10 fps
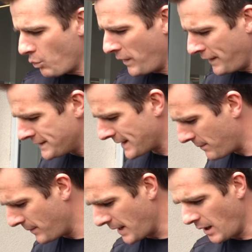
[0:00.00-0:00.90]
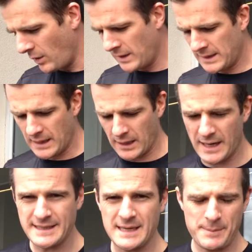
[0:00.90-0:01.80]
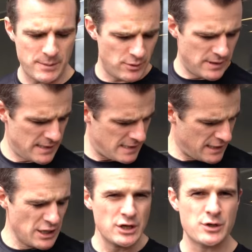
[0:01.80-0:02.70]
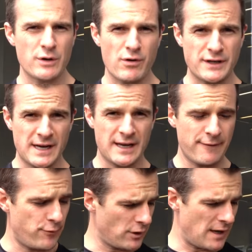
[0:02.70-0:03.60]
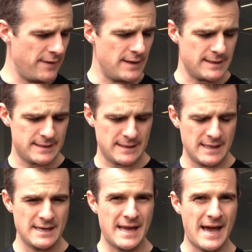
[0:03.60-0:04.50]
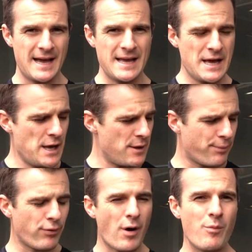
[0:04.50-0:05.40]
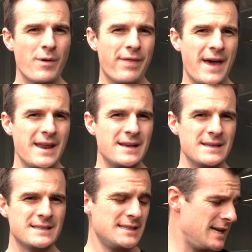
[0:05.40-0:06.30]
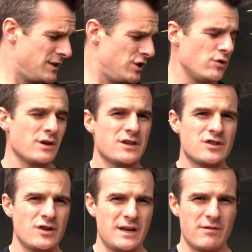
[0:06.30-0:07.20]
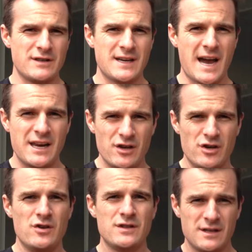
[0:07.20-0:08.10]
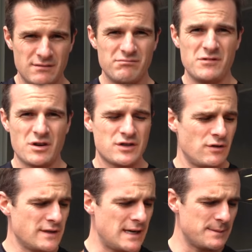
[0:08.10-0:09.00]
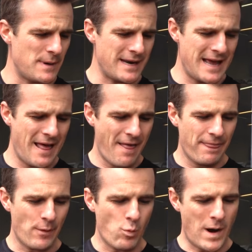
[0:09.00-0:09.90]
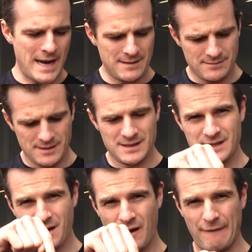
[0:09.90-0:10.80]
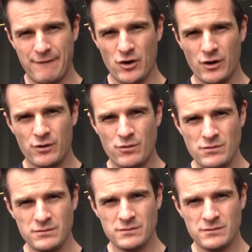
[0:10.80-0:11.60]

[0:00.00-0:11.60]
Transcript: with a dumbbell, like I see people doing rotator cuff work like this. Now, the problem with that is, yes, you're externally rotating, you're using your external rotators, but the weight is going vertical,